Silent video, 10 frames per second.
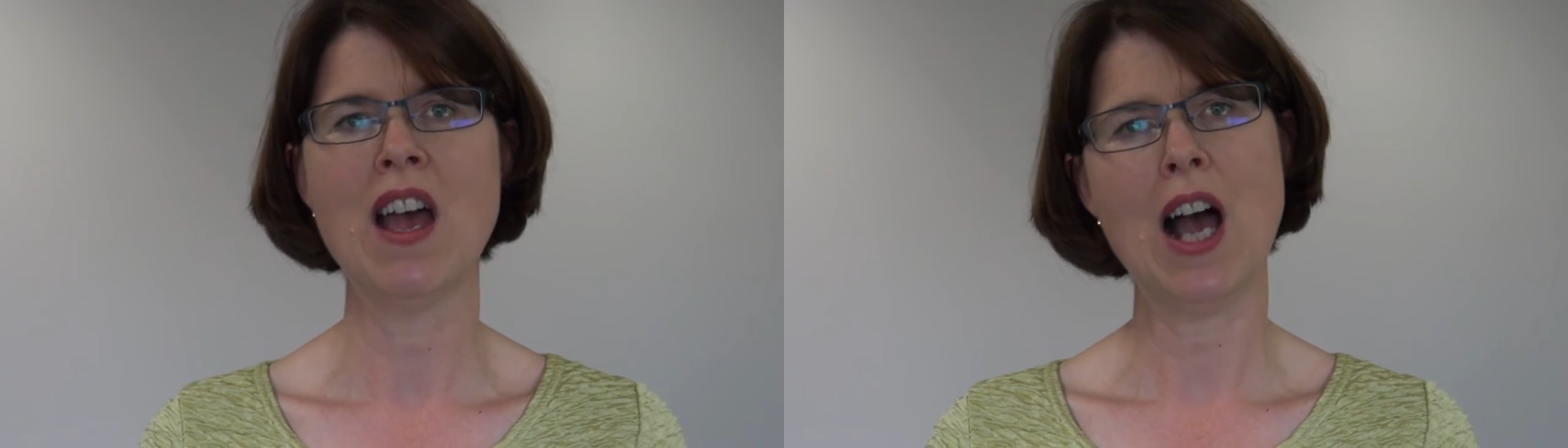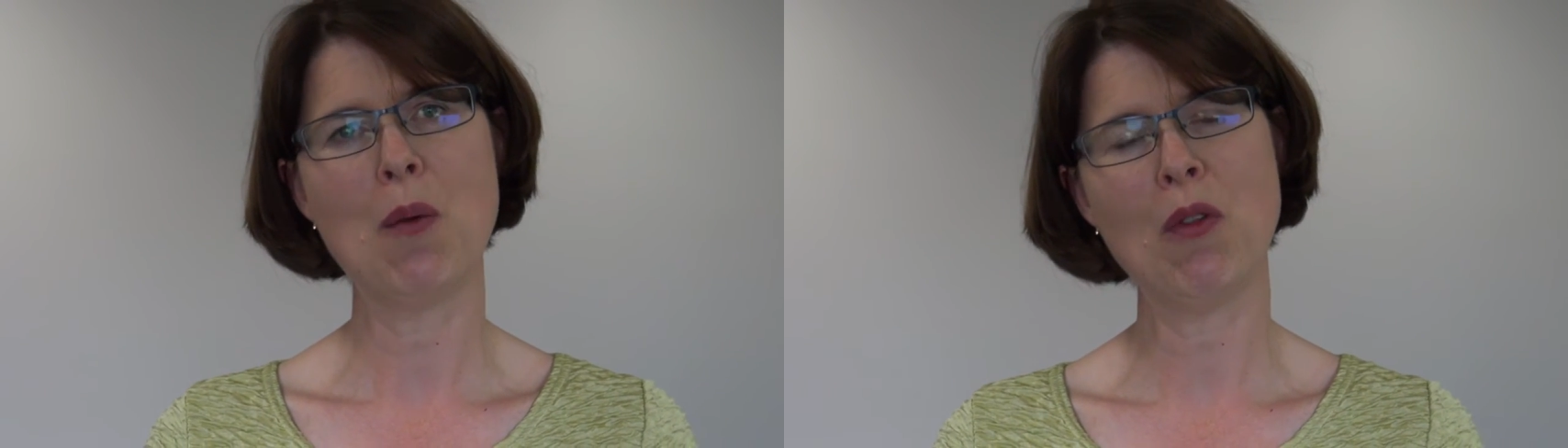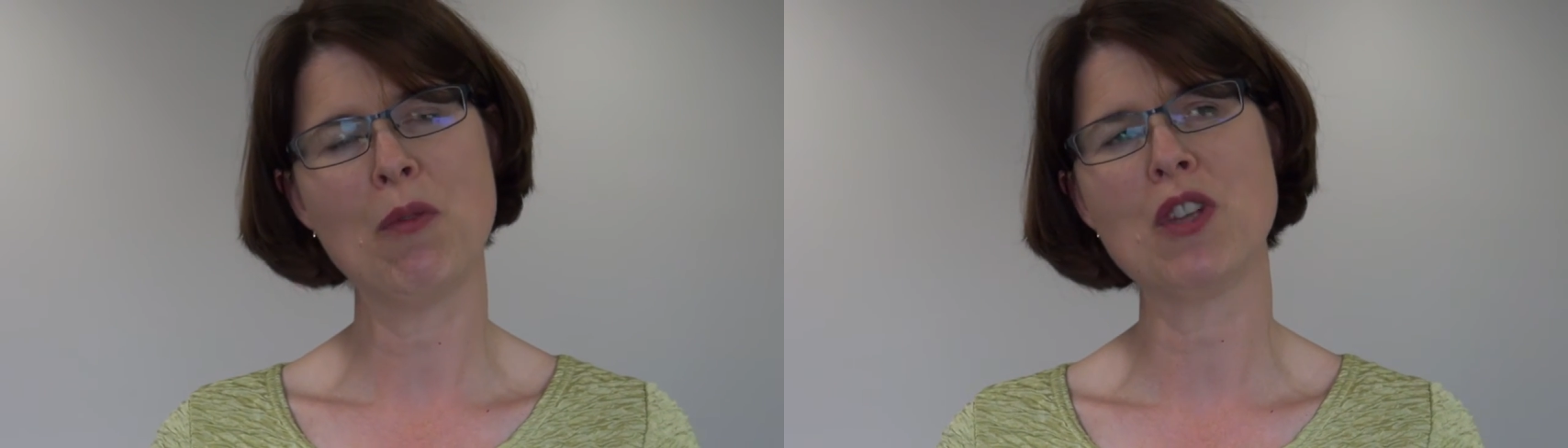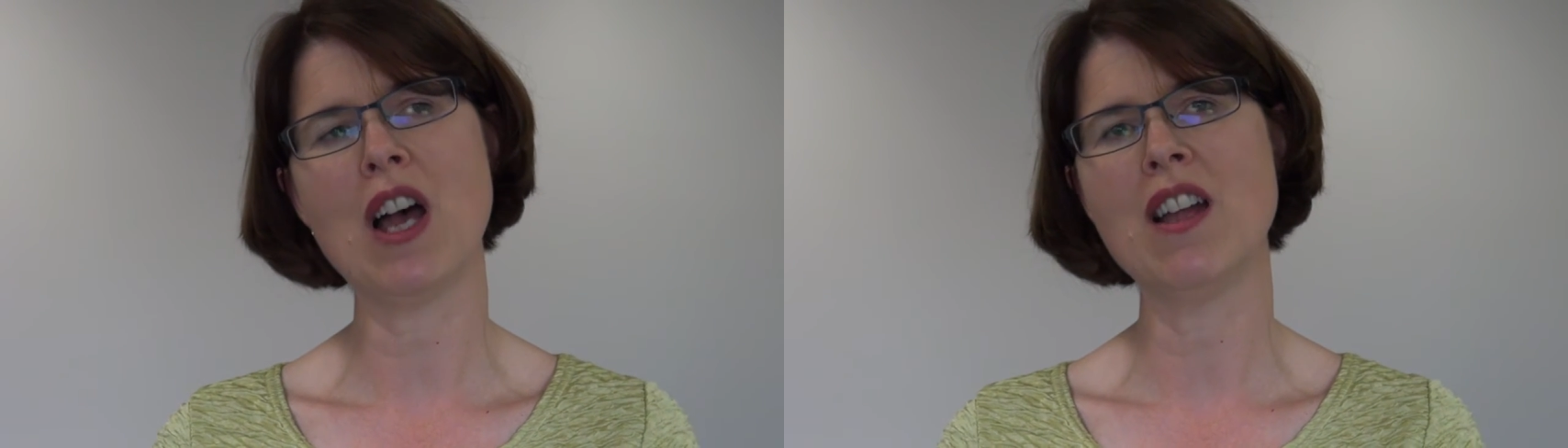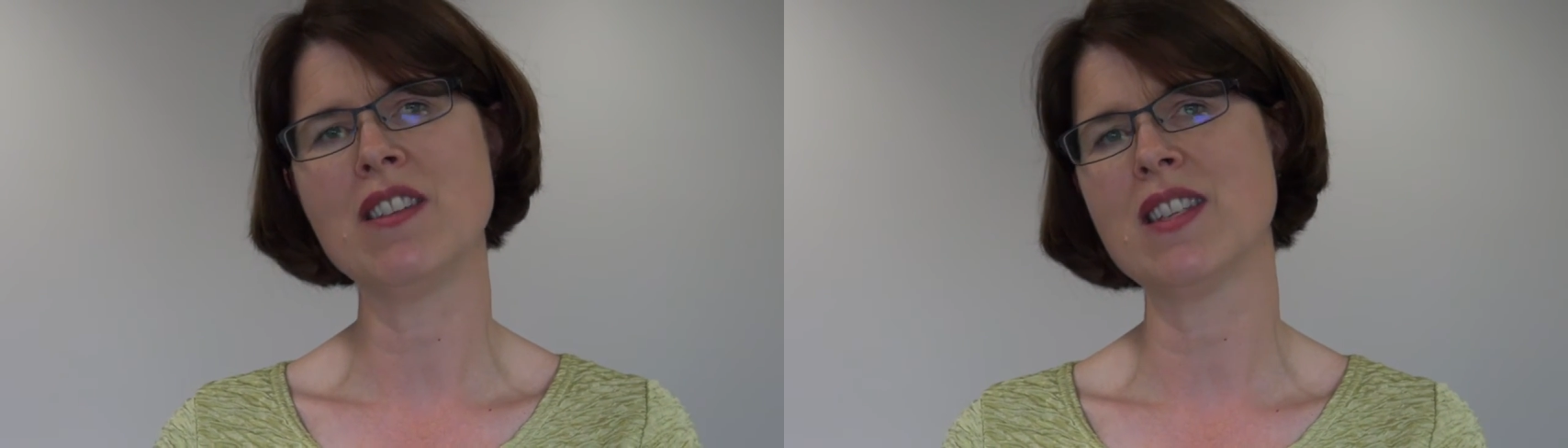I want them to
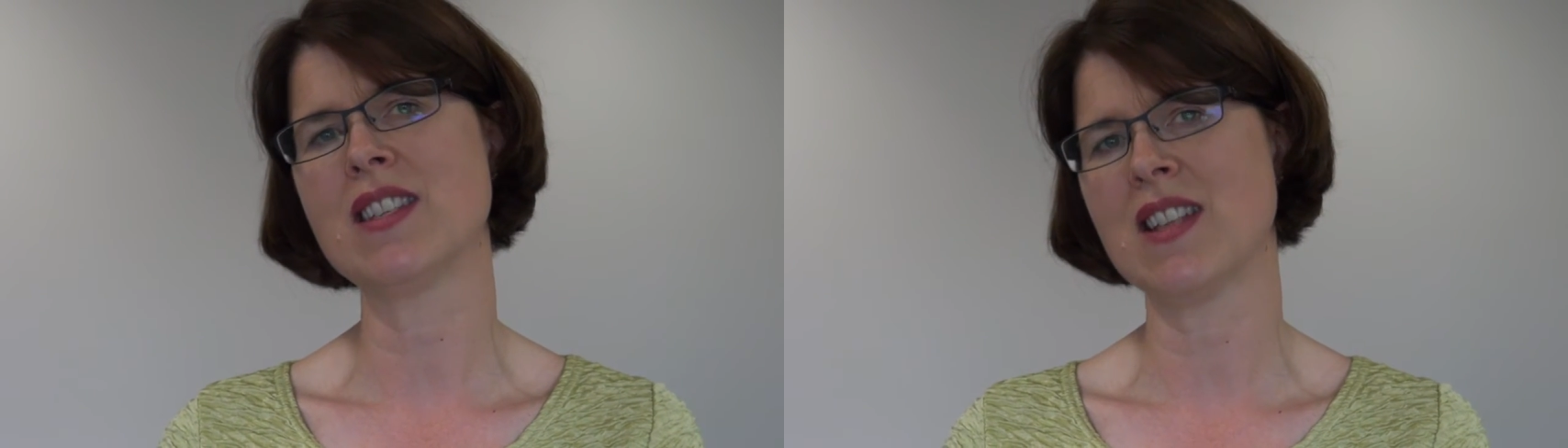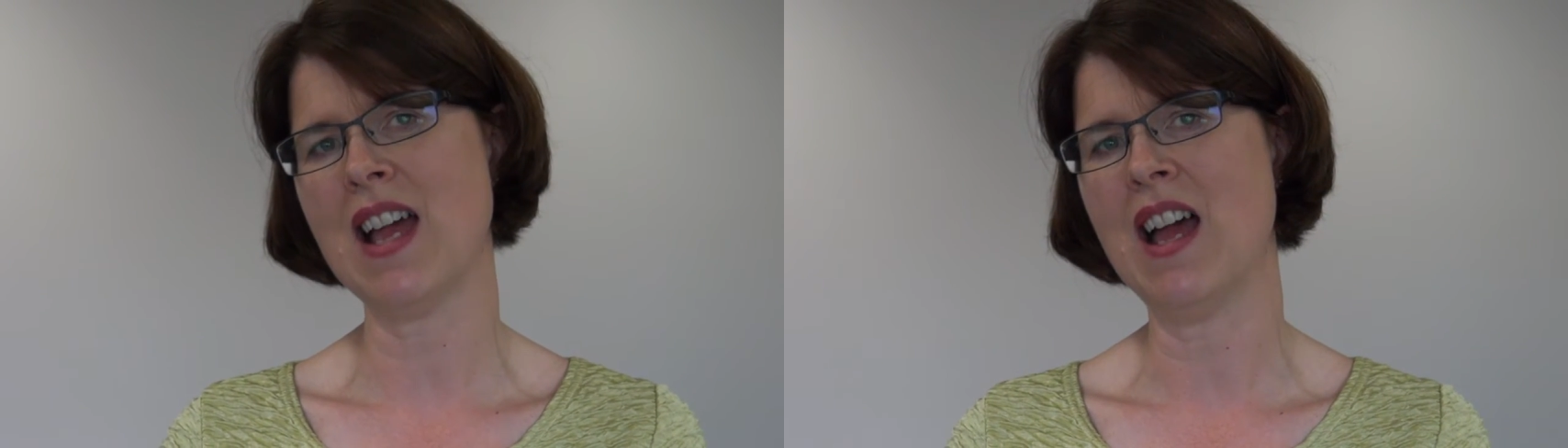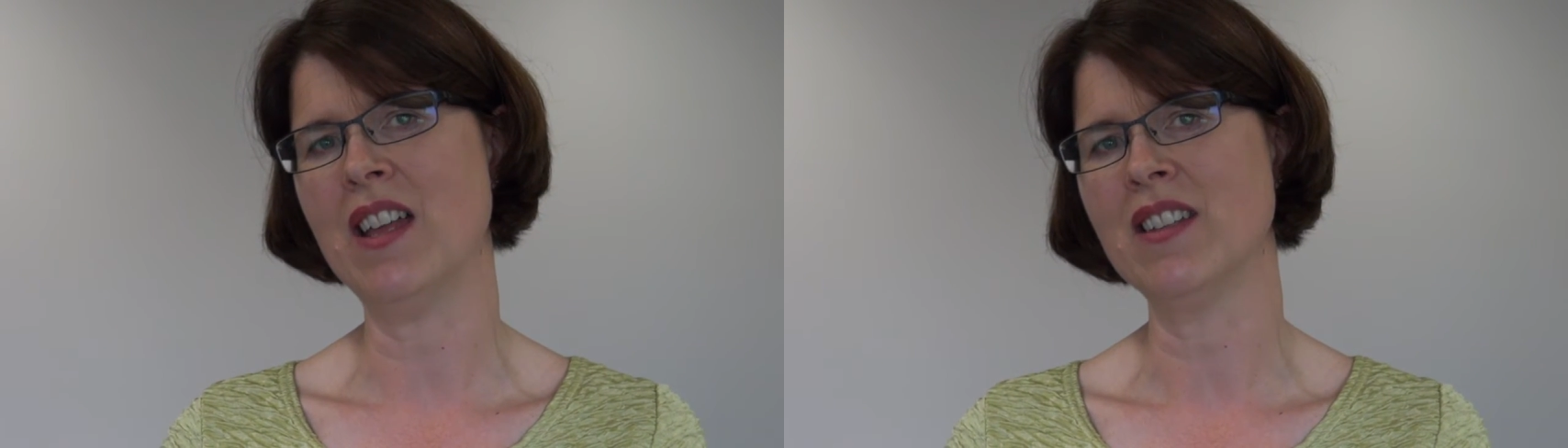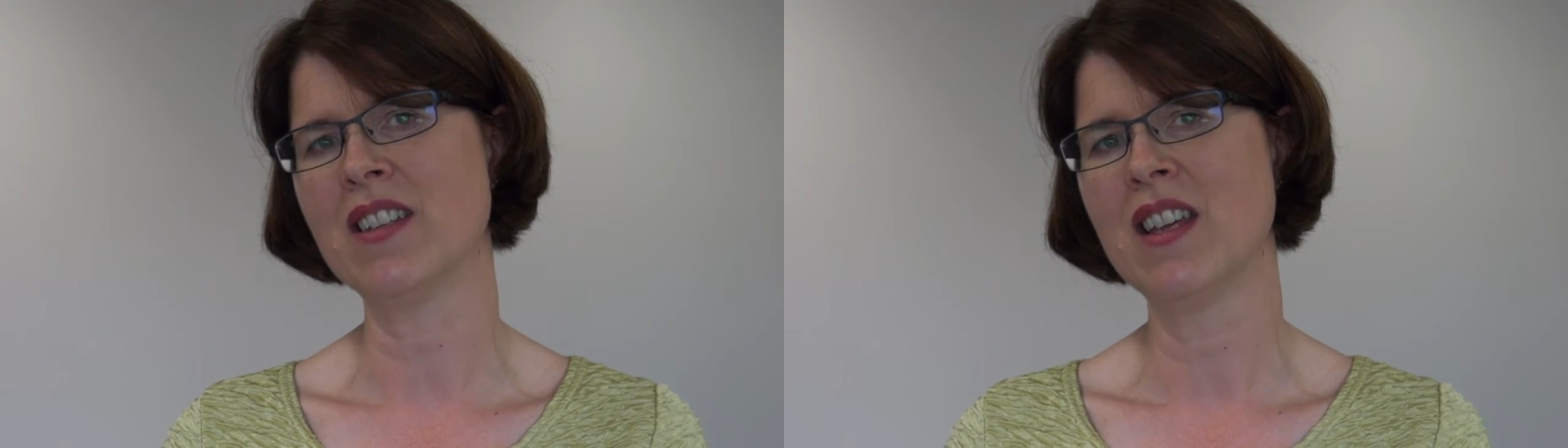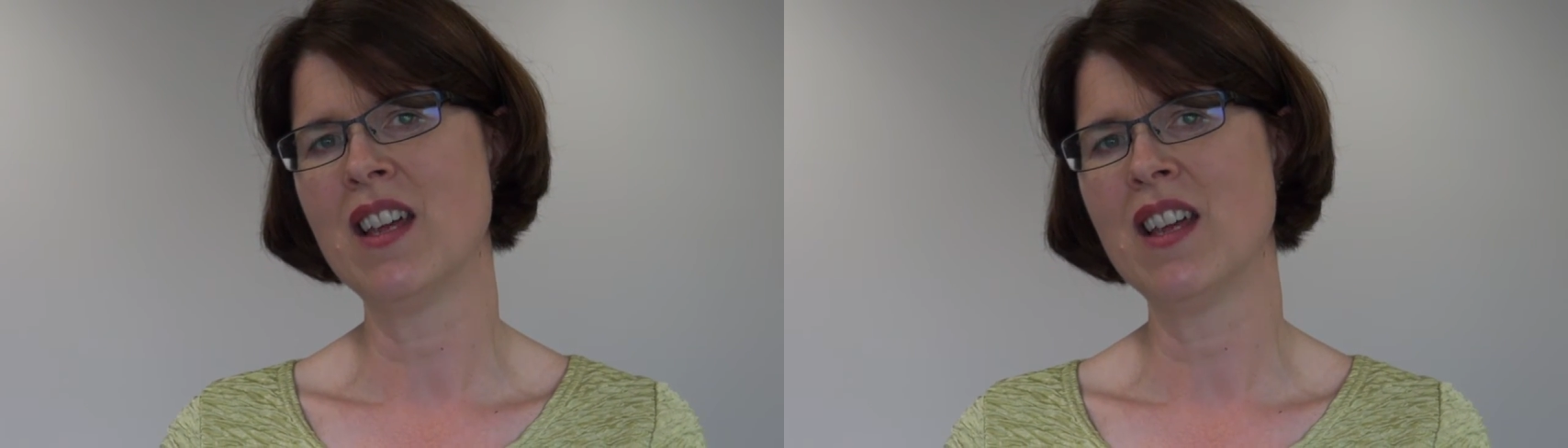understand